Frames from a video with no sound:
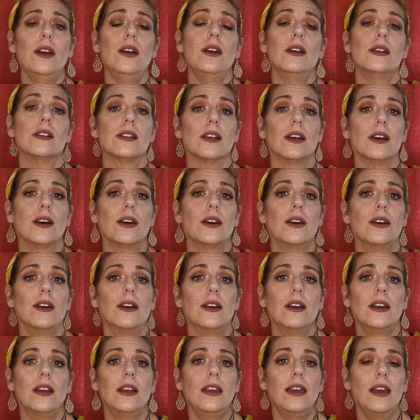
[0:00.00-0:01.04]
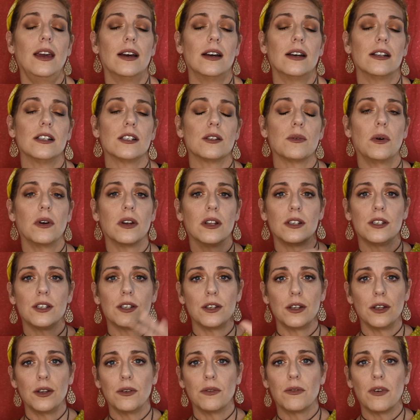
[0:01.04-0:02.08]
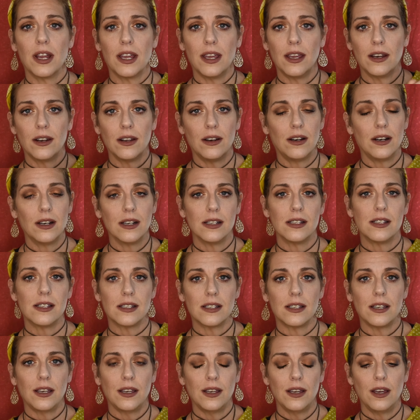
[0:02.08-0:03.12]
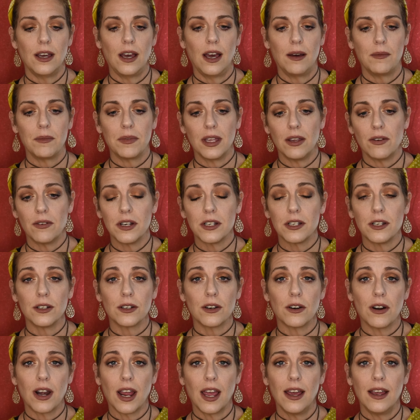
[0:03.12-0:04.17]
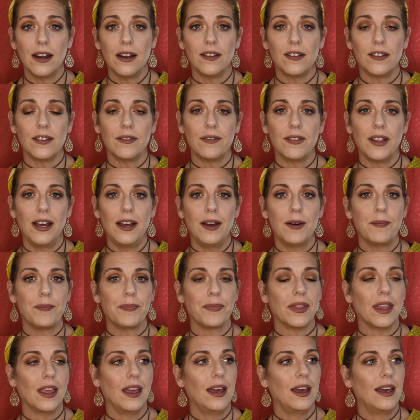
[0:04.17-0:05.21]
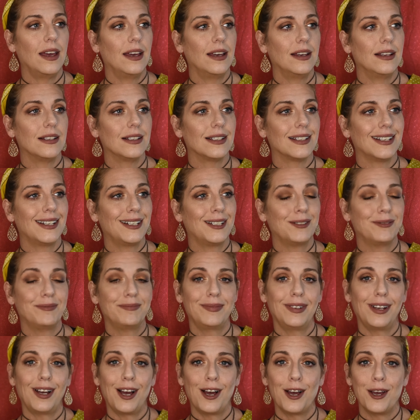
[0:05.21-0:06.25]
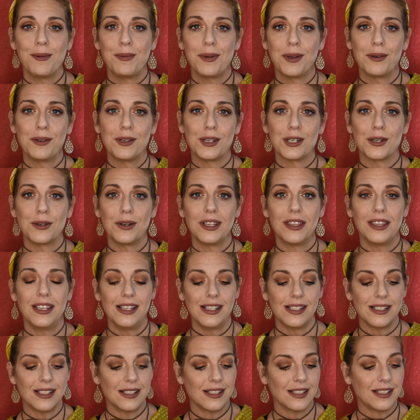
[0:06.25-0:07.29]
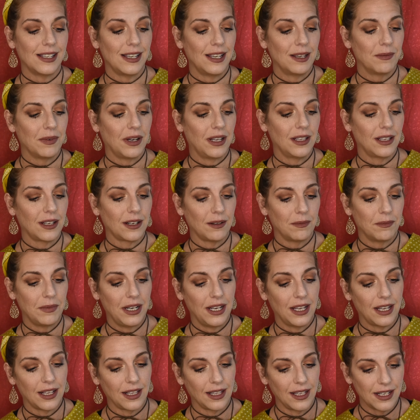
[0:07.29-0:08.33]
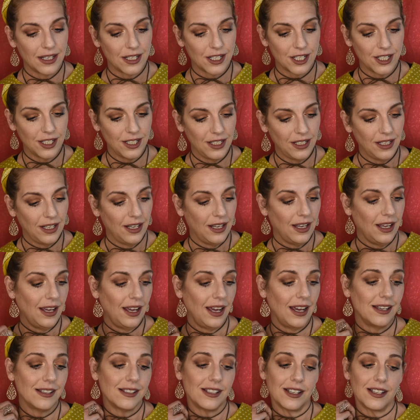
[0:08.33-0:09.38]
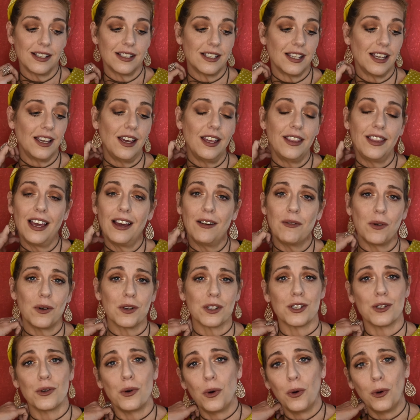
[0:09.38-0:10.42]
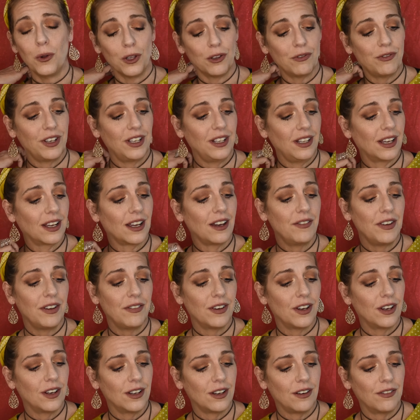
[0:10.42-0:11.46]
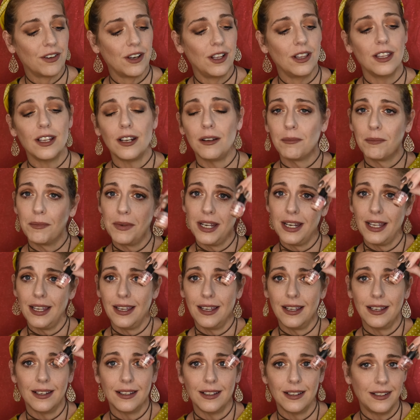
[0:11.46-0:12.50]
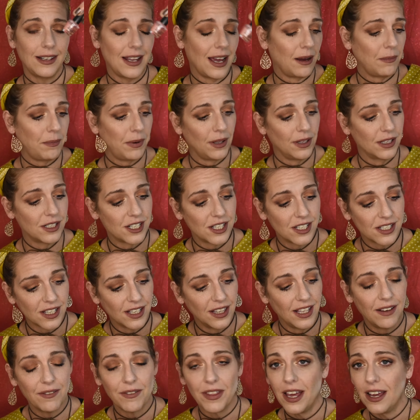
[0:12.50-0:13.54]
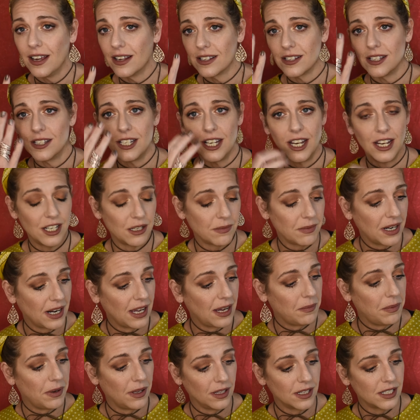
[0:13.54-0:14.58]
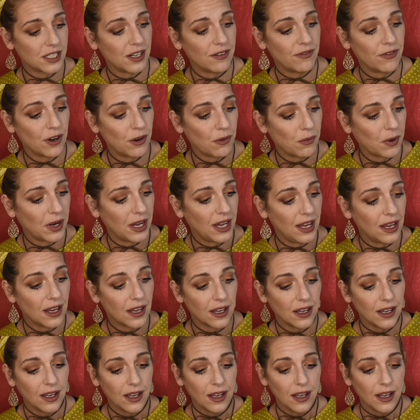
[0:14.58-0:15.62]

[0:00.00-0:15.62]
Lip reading: So yeah, I just wanted to recognise the original creators of that, and I hope you enjoyed this and seeing my little mini collection, as you can see. And that wasn't all of it. Like I've got little mini nail polishes. I love that because I change my nail polish every week.